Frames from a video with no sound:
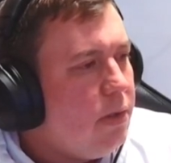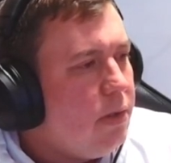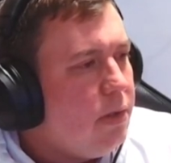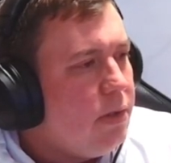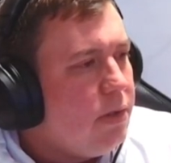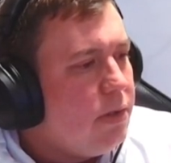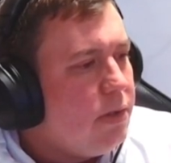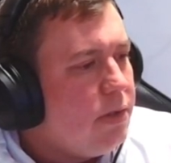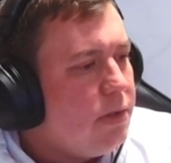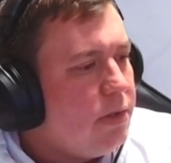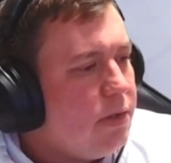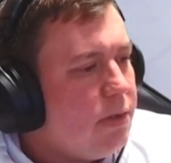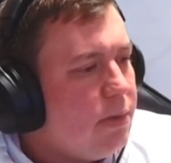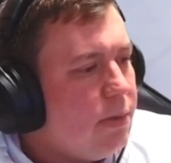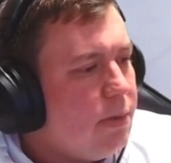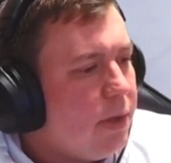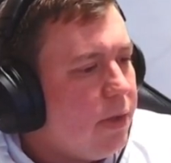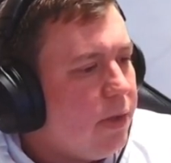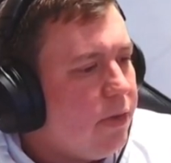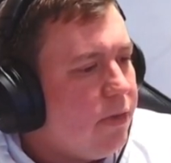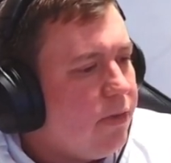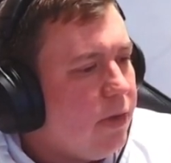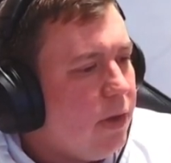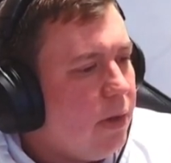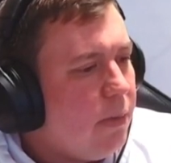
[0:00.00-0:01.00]
So we can
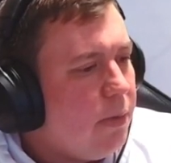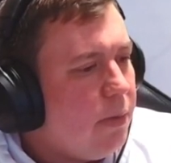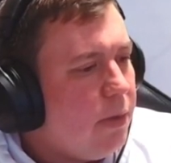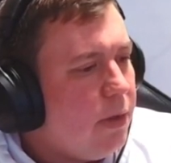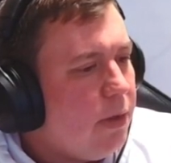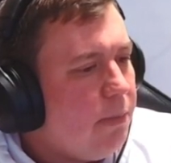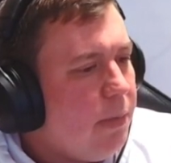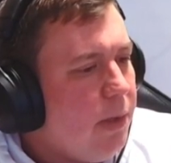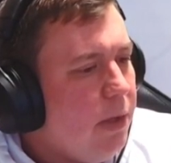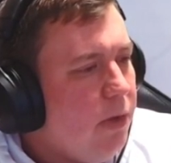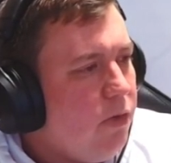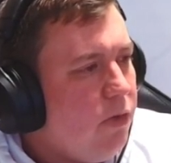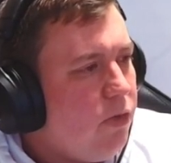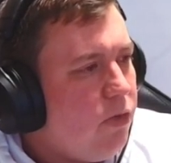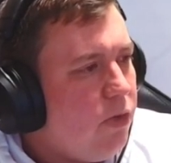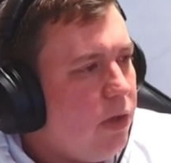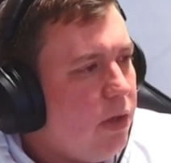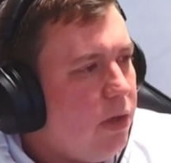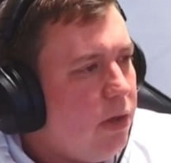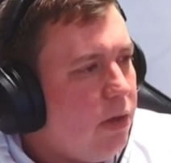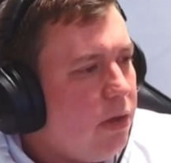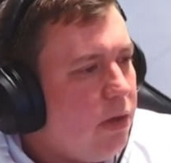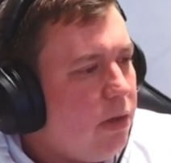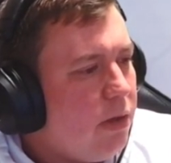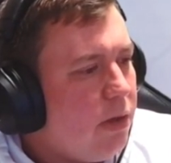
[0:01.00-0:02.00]
start with the
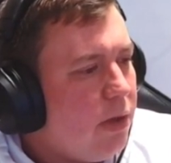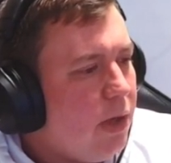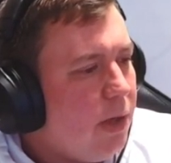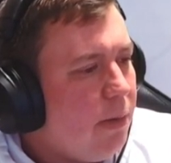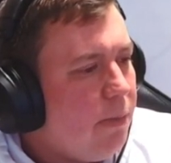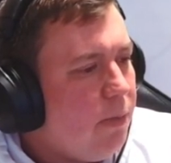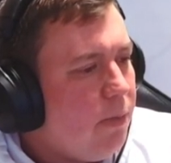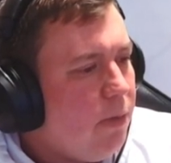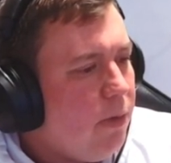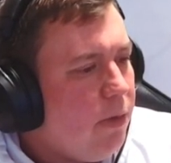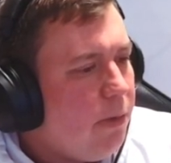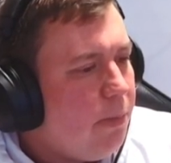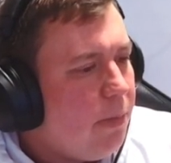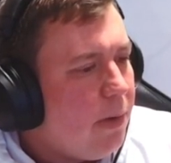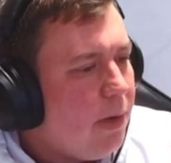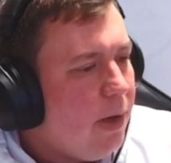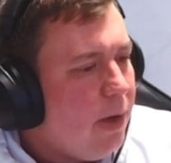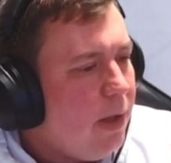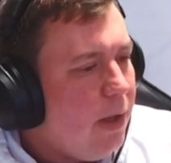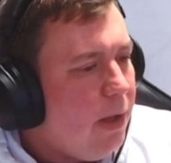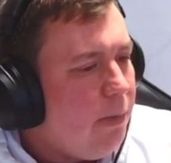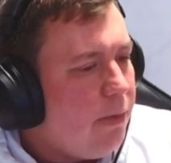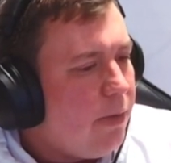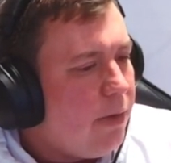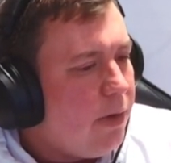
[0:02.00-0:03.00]
Beachhead and run the
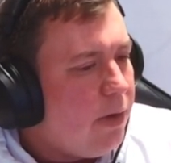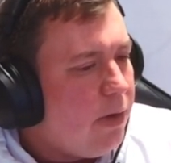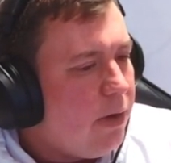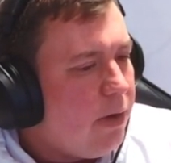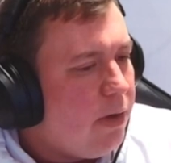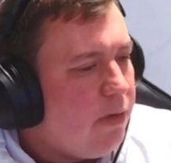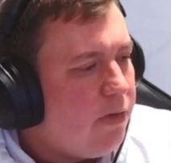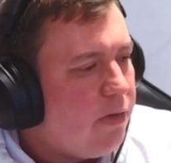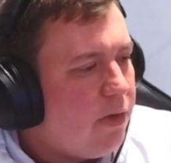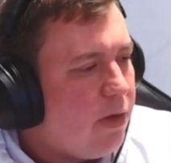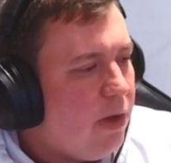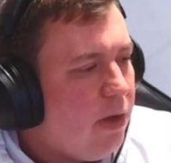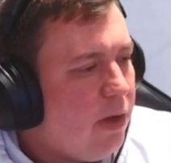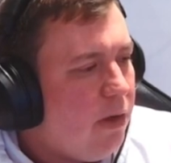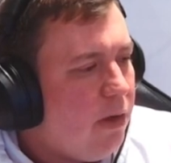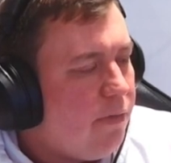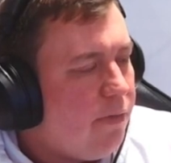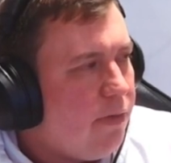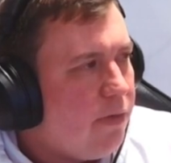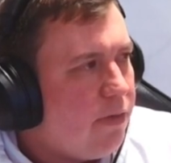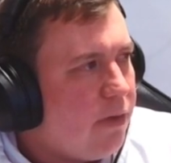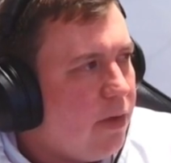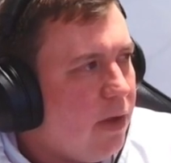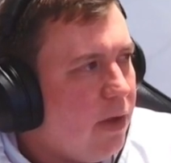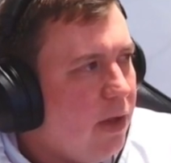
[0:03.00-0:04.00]
play with a nice curve
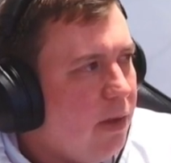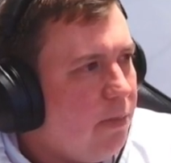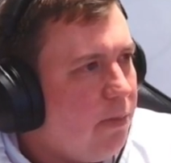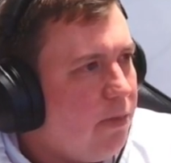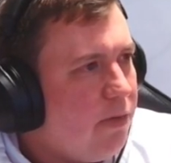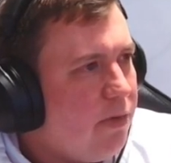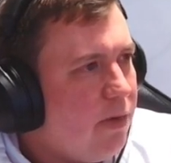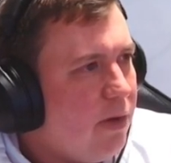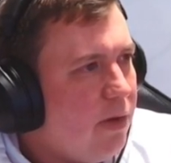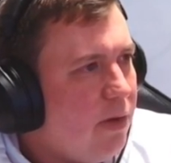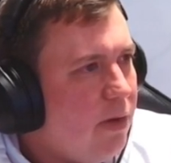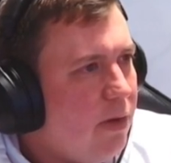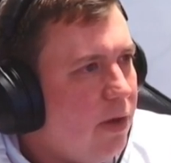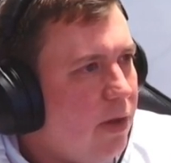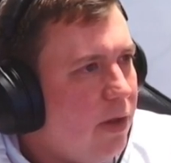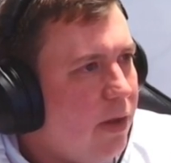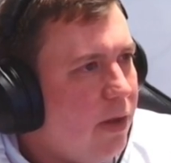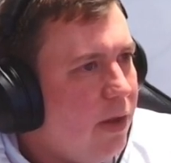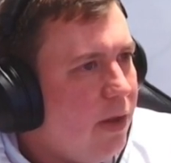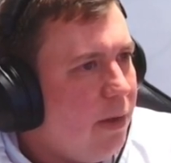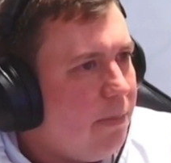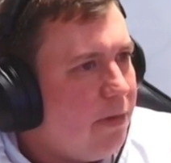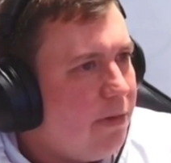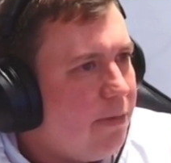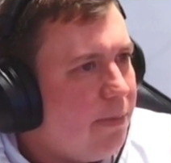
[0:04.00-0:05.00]
this game, so
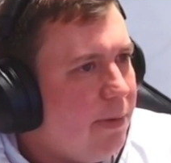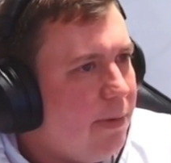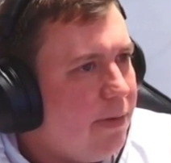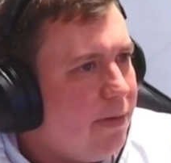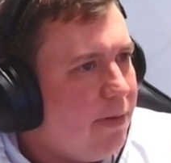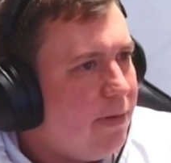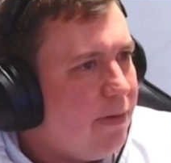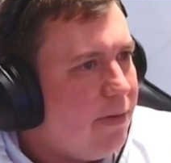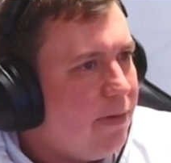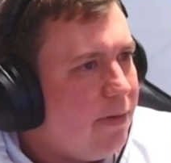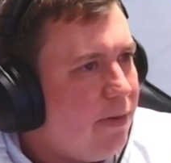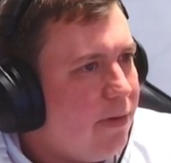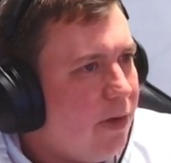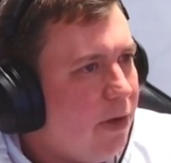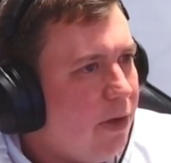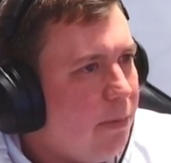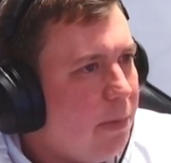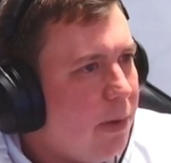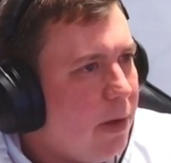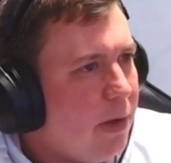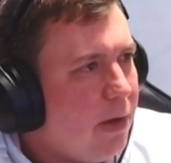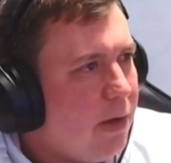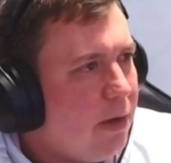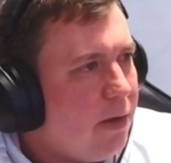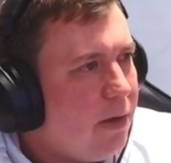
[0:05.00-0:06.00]
I'm expecting this to go
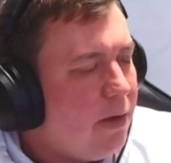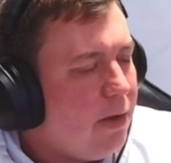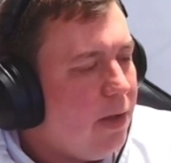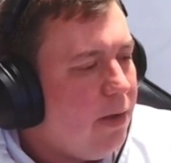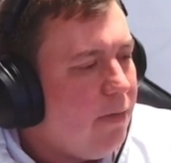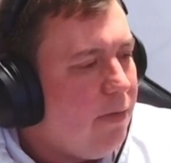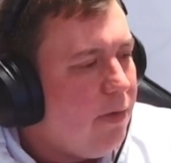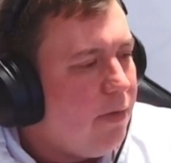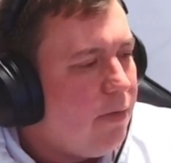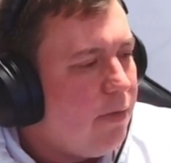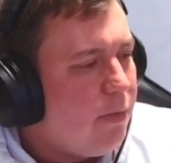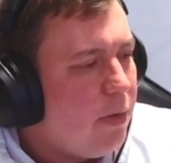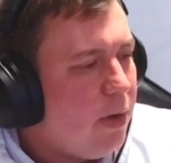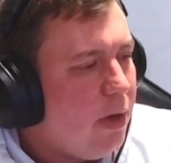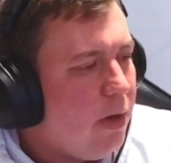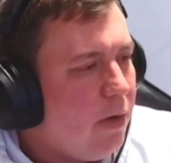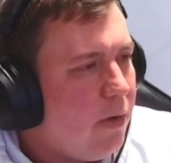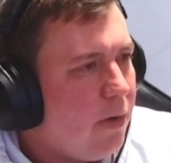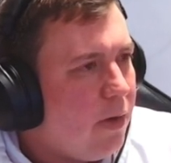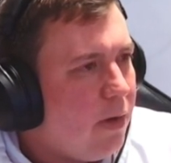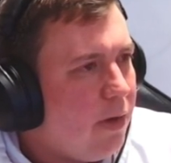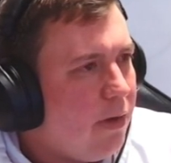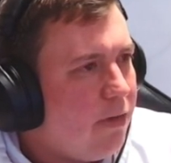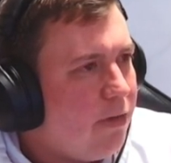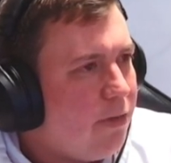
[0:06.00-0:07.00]
better, even if we are
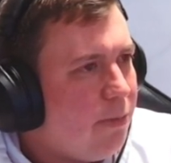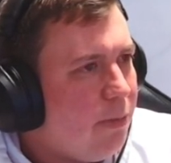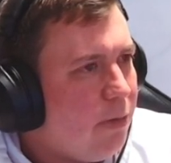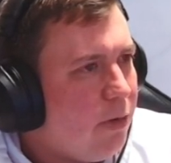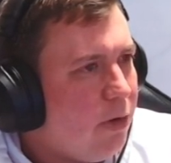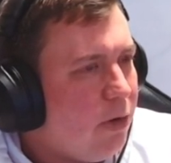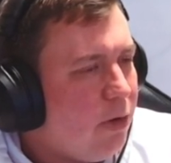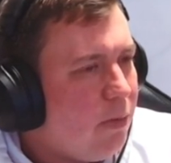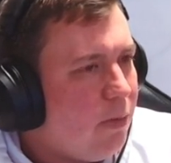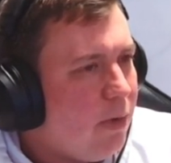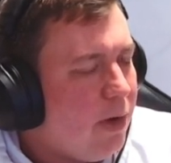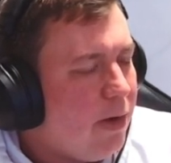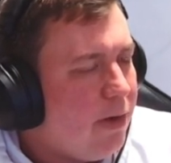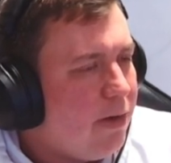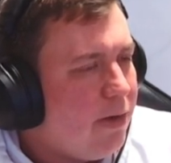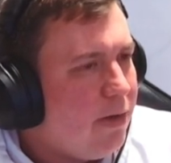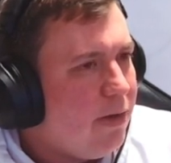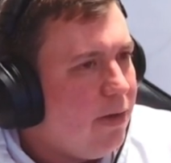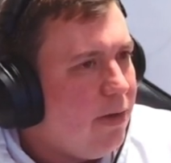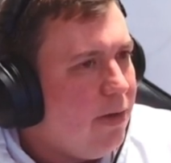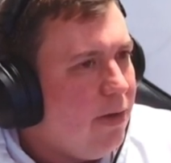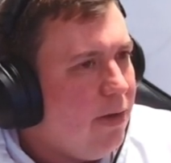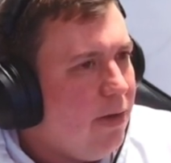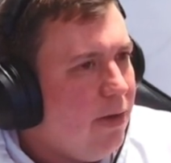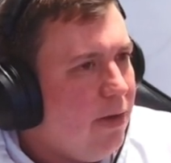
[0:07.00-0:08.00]
against mono red,
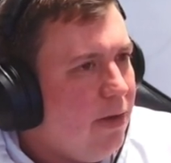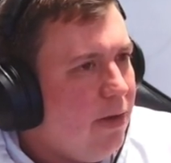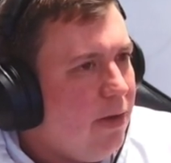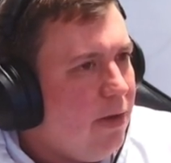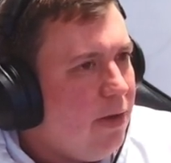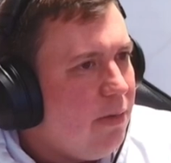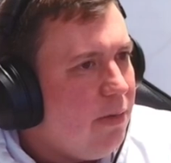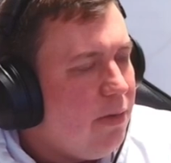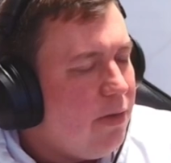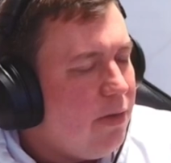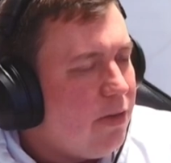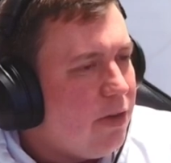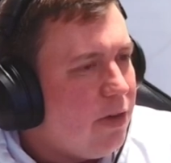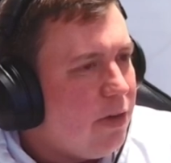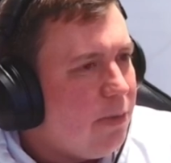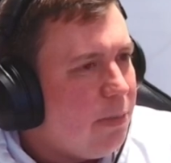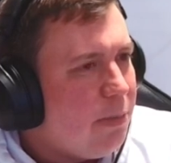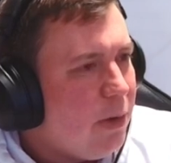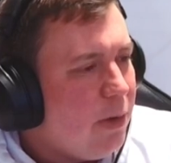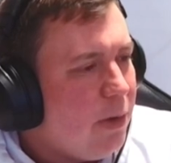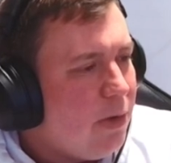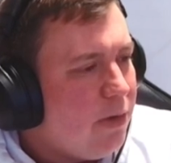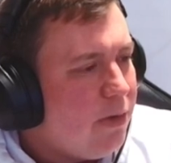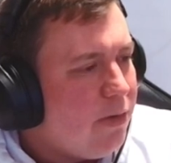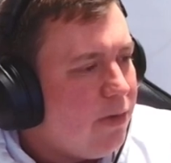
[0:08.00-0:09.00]
which our
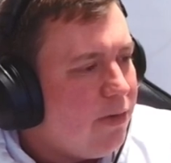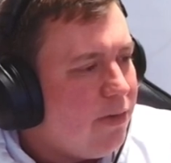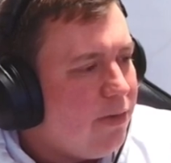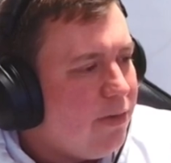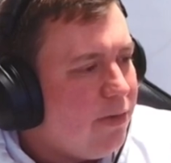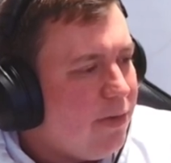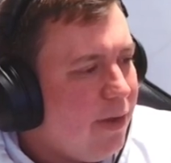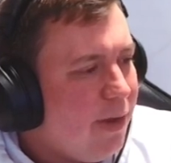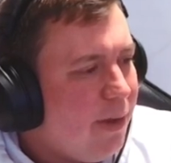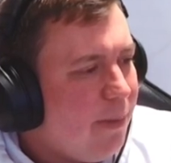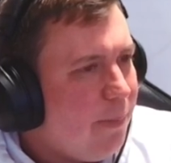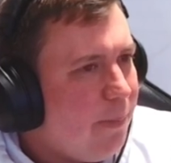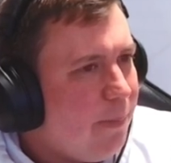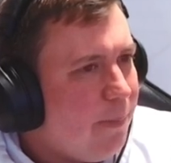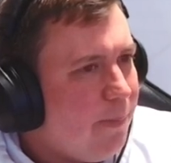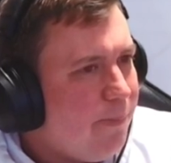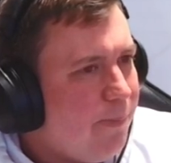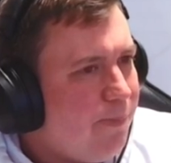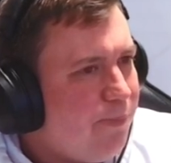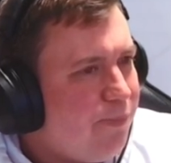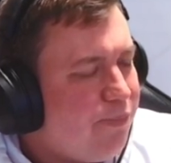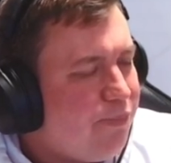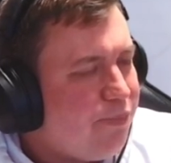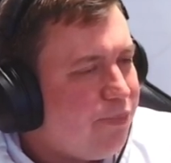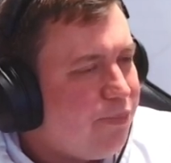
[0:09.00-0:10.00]
opponent's
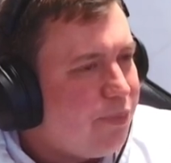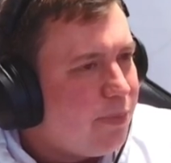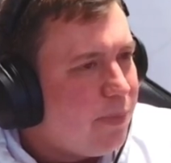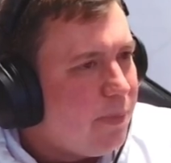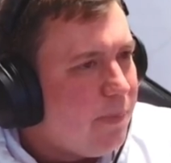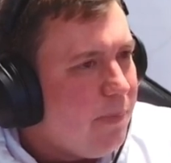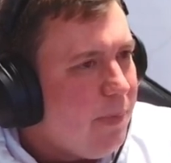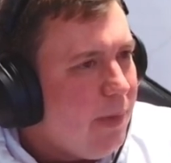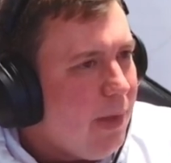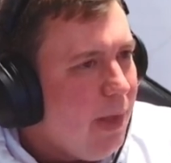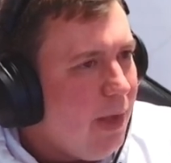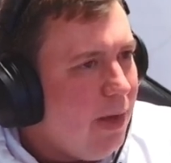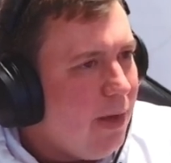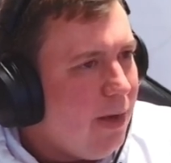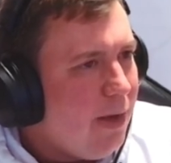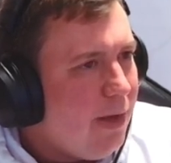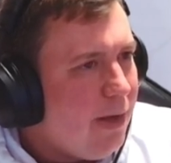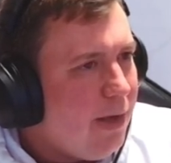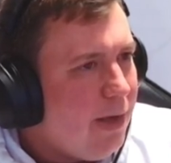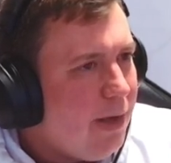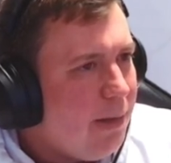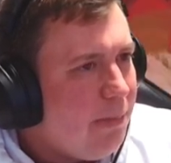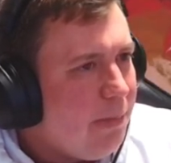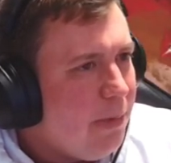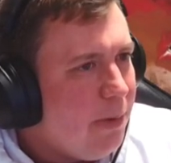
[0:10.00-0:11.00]

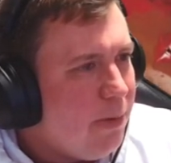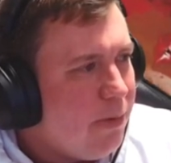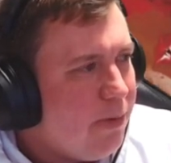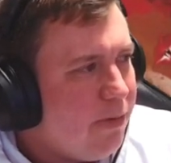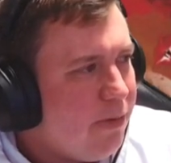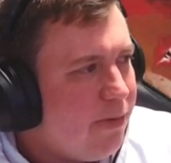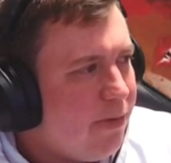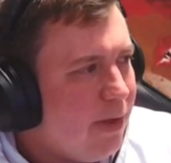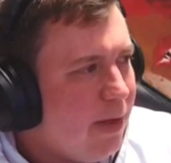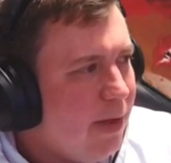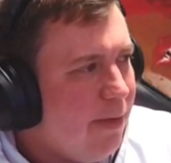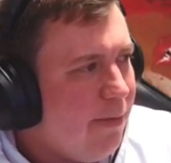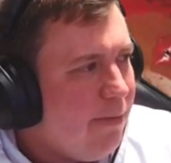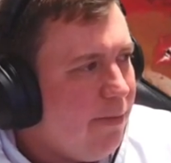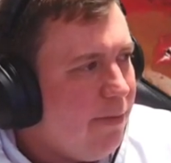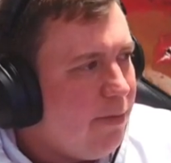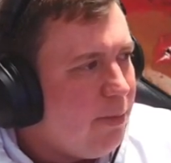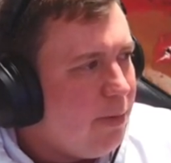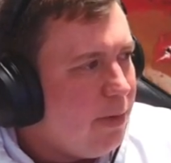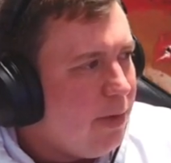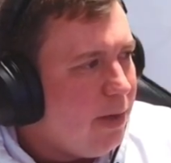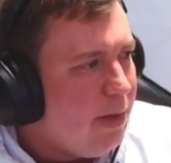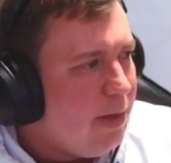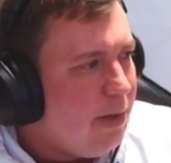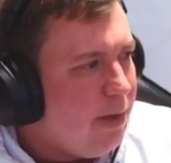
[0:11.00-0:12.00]
lightning bolt sleeves
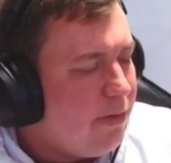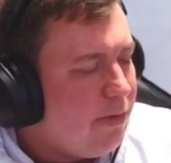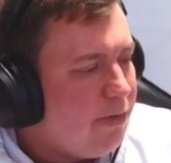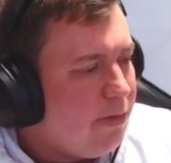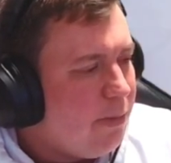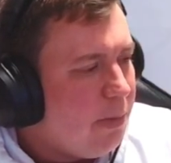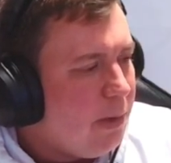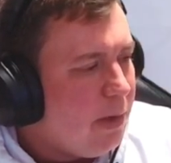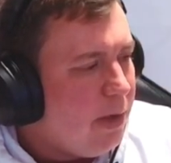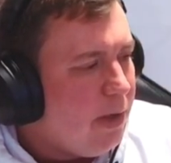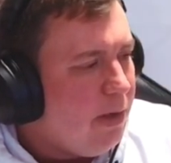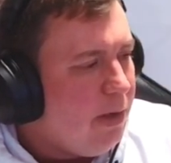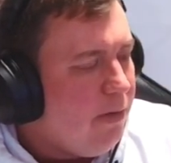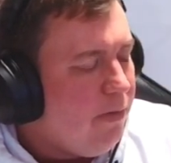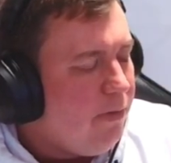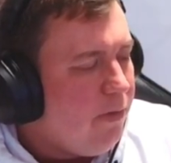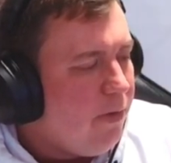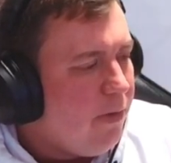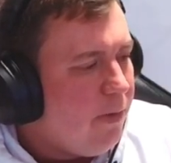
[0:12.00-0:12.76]
would lead us to believe.